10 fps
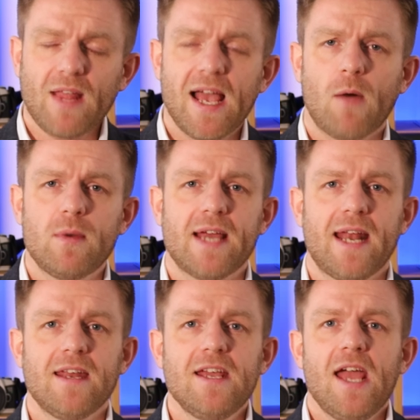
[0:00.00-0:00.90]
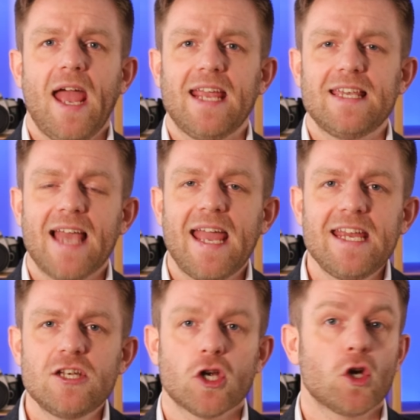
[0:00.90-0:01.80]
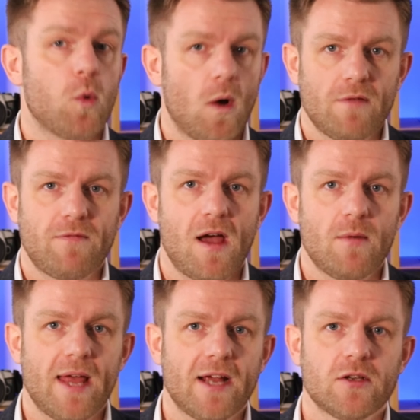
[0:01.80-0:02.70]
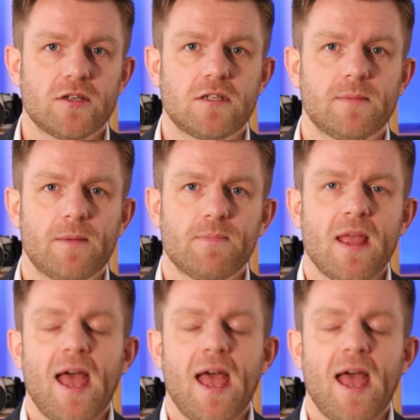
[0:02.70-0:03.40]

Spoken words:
how we then engage and qualify with that customer,